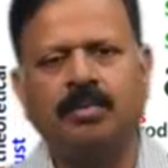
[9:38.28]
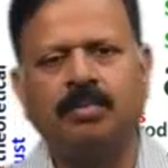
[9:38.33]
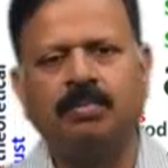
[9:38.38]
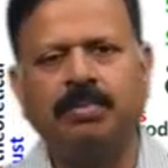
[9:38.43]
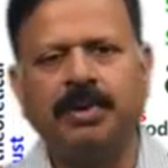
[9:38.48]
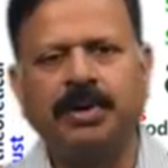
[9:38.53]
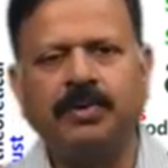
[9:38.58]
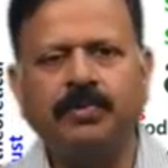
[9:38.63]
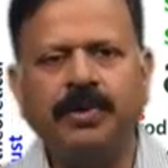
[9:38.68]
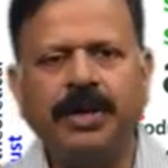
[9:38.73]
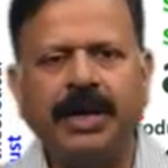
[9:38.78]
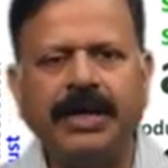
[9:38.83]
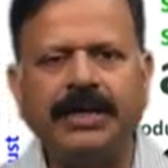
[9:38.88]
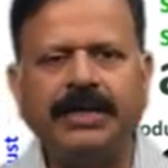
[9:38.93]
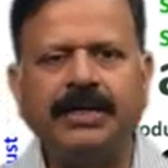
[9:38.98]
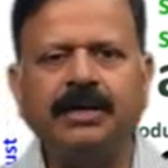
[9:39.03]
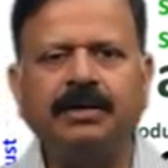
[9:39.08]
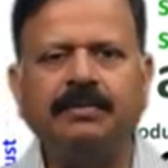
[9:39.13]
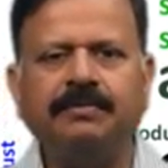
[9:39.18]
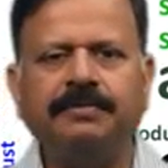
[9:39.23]
Between
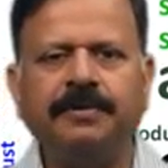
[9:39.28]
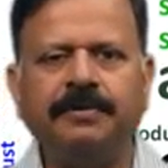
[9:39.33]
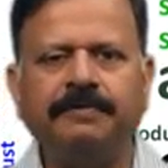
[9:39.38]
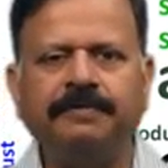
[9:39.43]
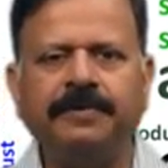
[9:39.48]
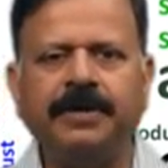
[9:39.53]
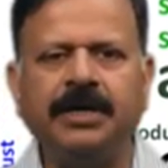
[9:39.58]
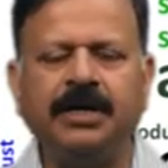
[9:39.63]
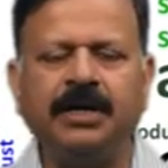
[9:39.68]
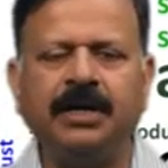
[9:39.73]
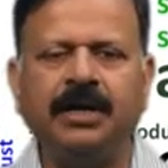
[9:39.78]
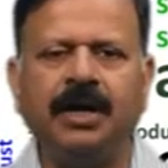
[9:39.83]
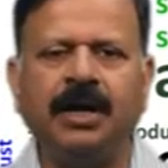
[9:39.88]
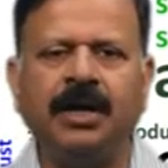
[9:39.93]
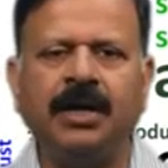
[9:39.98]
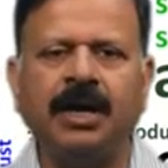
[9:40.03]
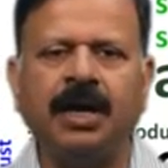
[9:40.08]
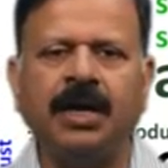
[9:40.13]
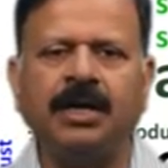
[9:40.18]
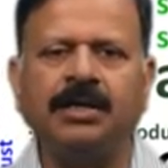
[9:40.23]
1850
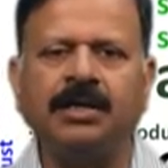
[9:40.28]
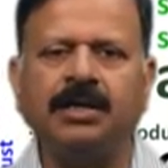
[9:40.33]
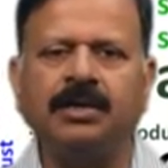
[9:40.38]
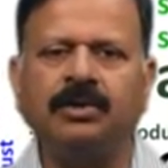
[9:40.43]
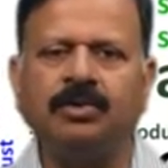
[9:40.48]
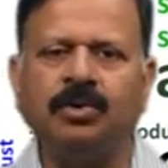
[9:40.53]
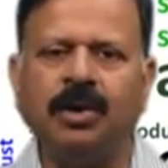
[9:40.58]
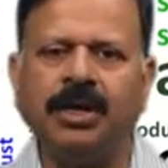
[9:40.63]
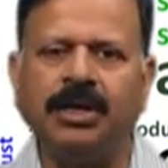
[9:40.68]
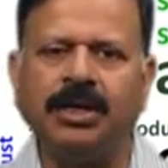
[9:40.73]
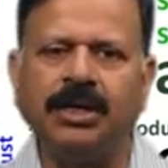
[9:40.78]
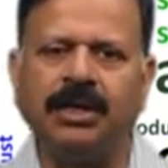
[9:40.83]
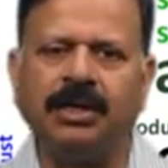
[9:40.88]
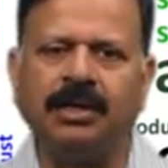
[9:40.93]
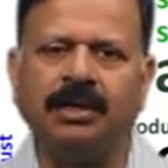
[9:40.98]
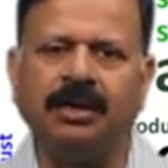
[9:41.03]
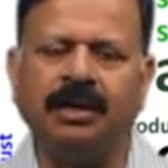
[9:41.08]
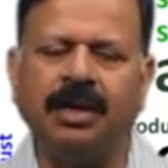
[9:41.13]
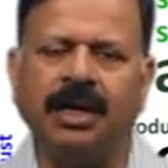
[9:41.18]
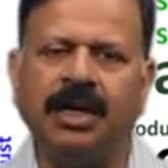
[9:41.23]
and
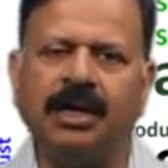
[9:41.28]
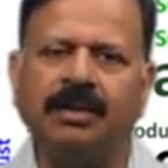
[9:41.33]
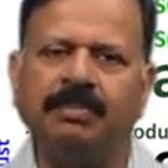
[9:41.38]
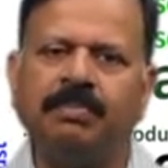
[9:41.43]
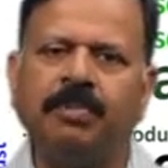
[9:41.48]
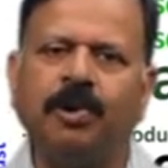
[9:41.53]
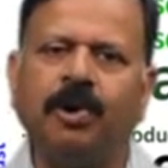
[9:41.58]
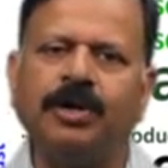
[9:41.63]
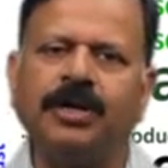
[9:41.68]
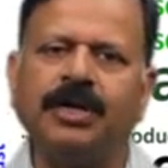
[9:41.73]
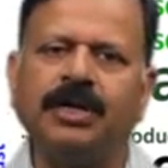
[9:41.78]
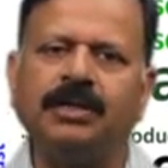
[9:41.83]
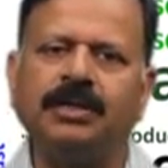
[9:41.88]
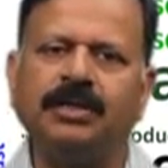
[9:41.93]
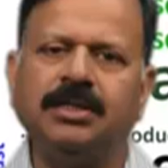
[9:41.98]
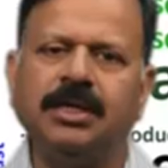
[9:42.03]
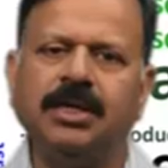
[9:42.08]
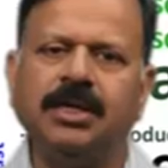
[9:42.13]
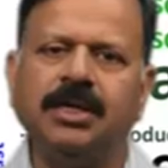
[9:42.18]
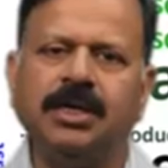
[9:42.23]
1920, an important
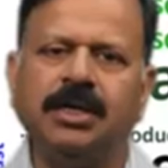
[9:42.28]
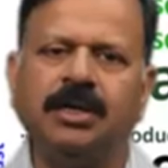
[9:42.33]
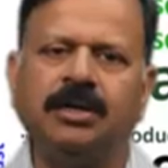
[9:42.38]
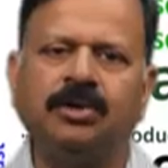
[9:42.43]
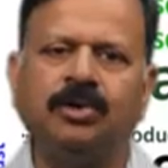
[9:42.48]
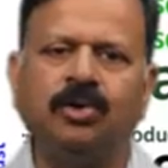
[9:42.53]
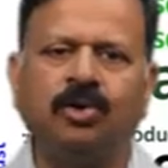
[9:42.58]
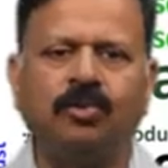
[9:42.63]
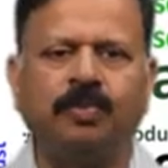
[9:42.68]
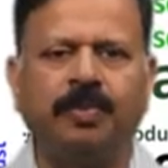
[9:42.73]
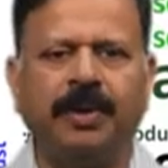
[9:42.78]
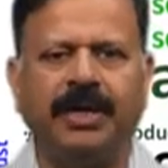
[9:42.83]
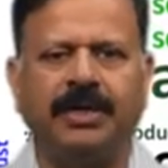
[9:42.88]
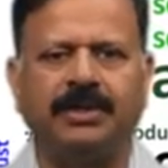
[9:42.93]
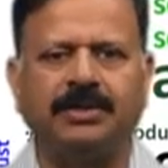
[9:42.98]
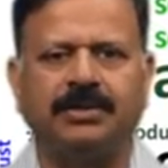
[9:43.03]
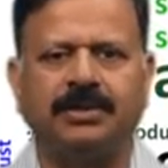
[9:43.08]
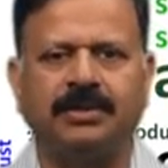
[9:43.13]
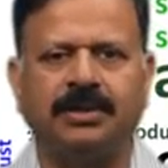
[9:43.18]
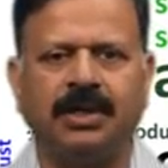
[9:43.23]
theory took
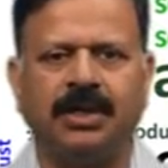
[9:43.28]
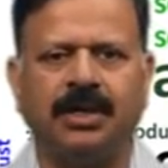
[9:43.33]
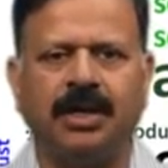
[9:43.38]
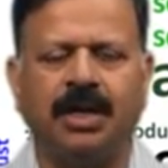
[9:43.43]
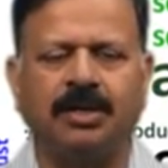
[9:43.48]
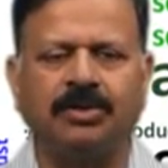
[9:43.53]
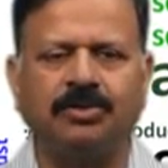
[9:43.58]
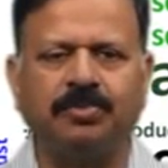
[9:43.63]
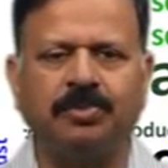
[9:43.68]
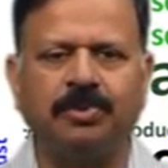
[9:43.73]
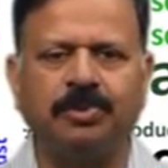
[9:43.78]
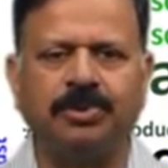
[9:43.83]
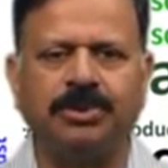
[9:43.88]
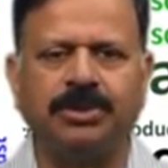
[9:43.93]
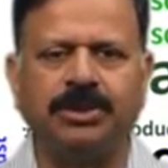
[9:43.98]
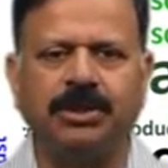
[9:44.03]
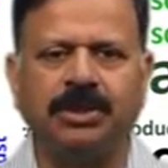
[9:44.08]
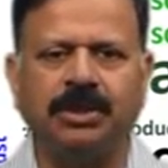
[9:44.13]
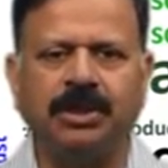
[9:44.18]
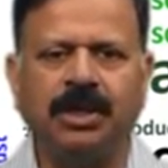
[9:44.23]
place in
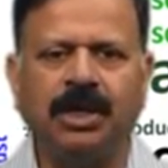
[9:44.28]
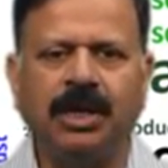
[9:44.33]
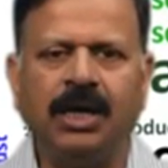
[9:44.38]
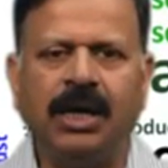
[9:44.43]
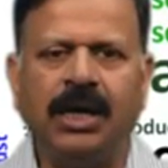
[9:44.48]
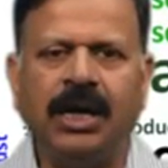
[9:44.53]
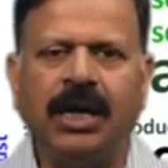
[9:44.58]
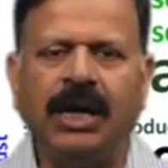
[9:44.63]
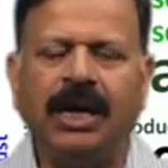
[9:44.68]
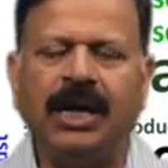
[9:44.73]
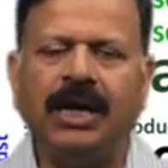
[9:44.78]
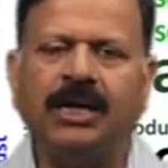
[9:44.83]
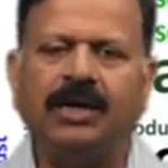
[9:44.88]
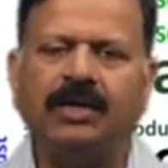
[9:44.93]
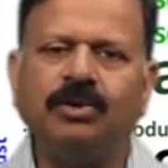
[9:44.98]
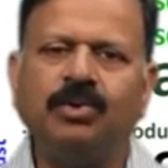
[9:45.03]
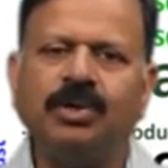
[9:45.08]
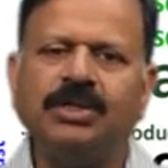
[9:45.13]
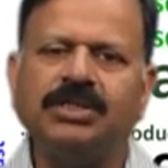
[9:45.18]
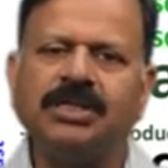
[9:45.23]
anthropology, and
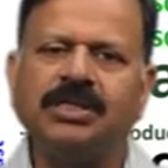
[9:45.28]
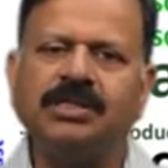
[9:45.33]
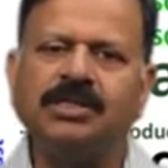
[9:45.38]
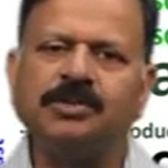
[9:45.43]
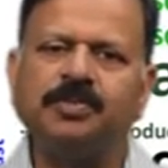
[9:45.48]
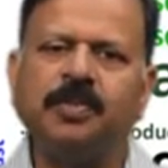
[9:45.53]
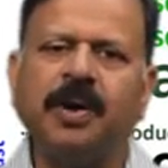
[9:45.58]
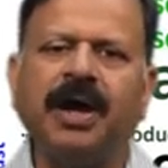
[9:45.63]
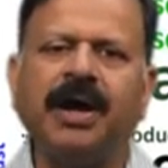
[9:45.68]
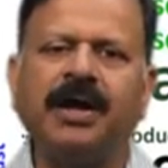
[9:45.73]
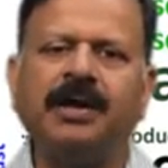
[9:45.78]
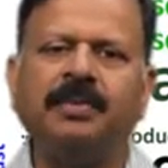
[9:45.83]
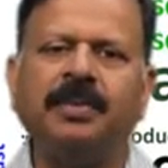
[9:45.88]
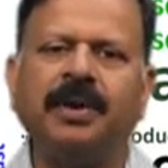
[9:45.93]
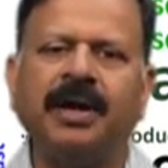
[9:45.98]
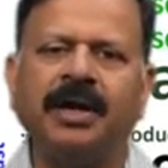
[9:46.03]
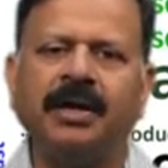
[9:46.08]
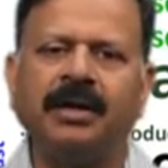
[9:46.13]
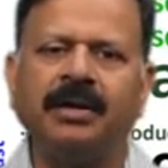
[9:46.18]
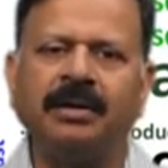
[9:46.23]
it was inspired
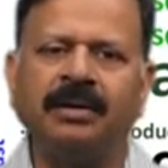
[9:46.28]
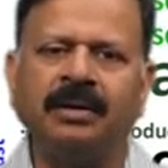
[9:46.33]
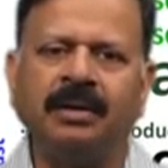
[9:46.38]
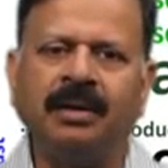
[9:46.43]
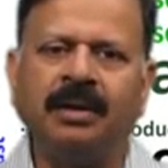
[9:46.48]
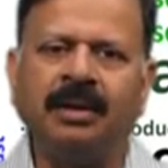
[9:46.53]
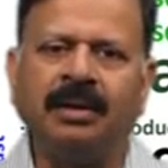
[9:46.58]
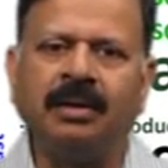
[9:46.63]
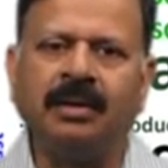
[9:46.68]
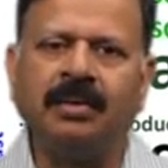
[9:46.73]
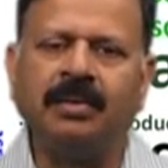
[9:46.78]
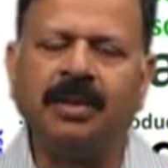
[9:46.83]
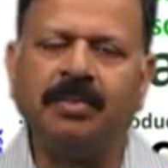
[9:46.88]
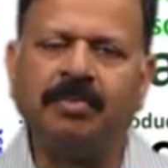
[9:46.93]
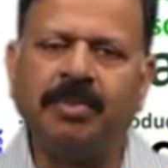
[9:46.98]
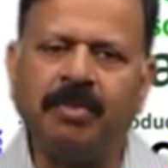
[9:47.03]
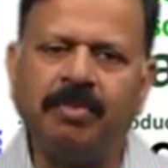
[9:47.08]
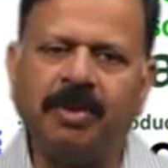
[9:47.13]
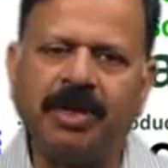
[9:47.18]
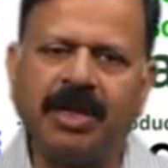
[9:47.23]
by the
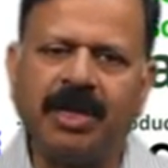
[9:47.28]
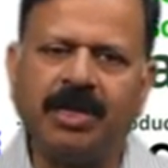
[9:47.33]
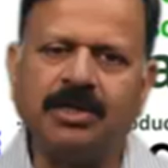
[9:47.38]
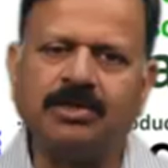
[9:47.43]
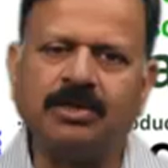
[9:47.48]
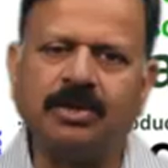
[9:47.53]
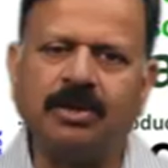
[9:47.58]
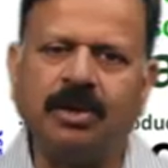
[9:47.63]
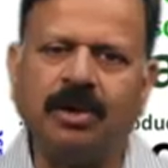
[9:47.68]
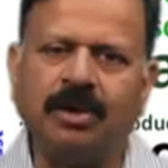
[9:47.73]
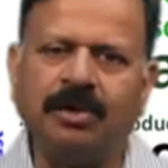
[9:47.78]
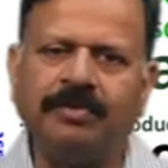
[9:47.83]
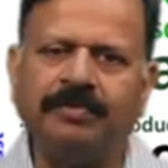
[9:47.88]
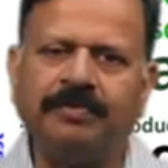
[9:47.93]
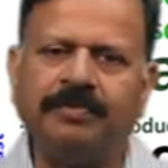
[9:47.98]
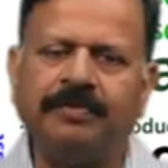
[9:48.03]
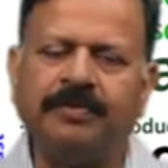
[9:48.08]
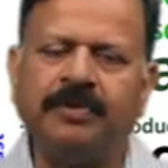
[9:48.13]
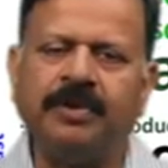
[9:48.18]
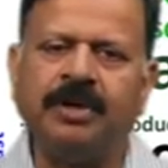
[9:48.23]
publication of
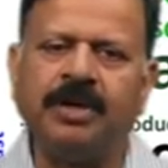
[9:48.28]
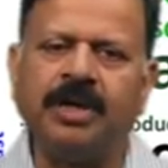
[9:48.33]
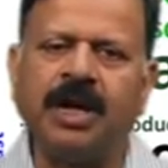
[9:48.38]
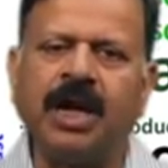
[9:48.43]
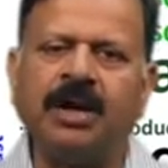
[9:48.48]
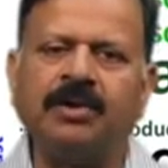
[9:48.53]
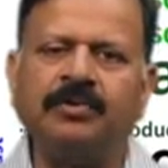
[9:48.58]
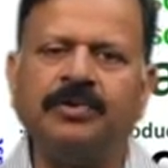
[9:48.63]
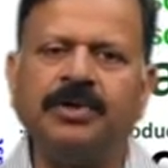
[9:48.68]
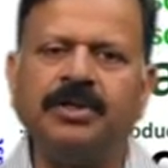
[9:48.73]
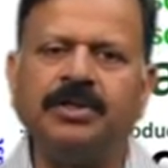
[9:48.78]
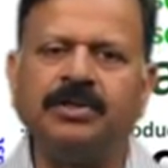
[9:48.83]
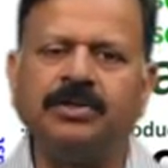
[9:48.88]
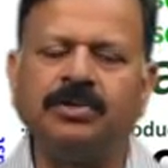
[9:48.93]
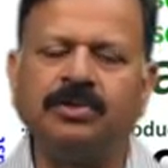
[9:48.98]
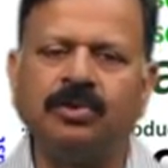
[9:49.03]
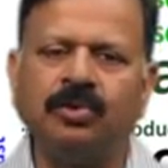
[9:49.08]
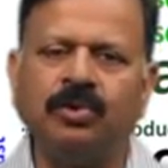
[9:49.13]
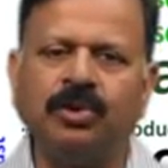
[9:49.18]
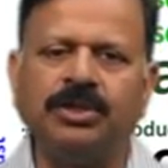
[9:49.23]

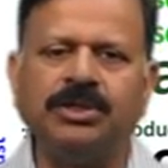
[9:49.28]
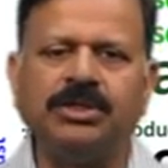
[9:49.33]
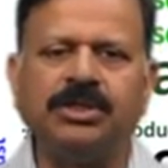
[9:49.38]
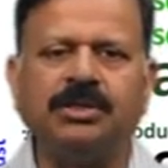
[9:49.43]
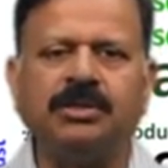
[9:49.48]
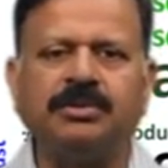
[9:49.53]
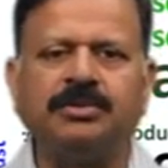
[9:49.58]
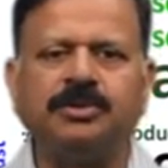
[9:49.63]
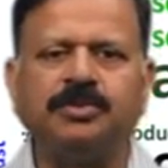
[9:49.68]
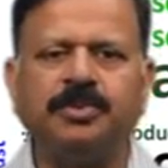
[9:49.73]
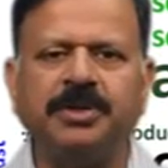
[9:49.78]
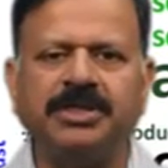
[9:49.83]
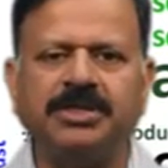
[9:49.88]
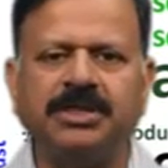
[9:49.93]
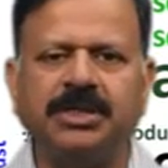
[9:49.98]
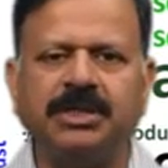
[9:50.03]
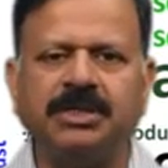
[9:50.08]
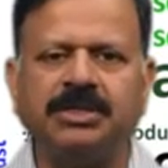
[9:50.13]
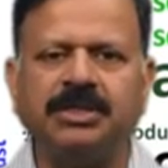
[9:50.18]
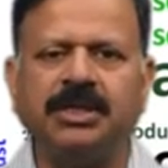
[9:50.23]
Darwin's Origin of
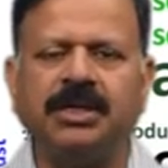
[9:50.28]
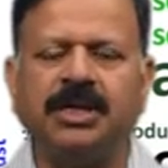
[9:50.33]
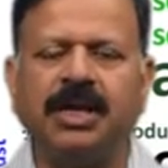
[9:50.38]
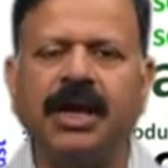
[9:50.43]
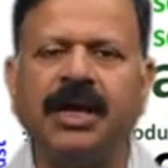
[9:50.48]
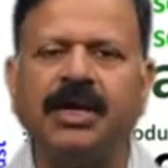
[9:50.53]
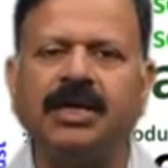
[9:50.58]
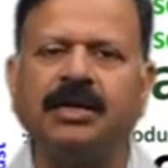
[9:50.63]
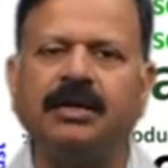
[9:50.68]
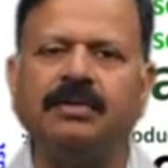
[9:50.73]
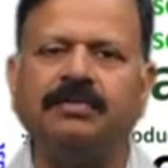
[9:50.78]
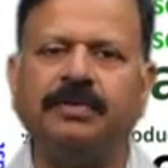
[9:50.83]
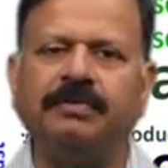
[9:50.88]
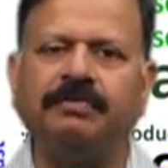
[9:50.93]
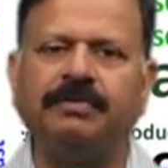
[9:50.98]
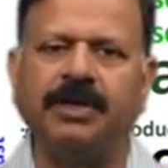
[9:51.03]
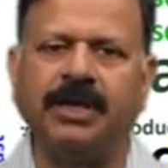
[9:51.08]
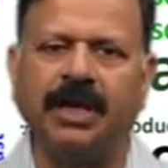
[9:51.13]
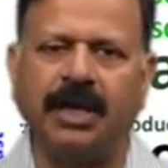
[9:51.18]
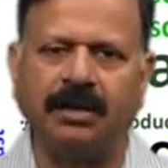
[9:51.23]
Species in
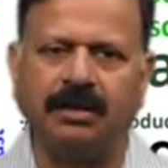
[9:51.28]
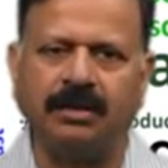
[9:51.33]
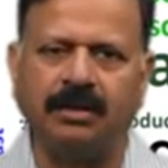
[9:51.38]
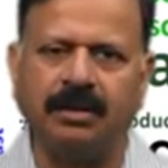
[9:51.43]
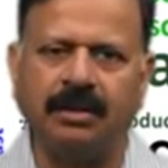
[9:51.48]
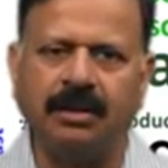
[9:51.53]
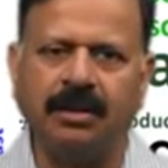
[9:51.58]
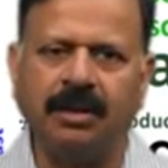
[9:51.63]
1858.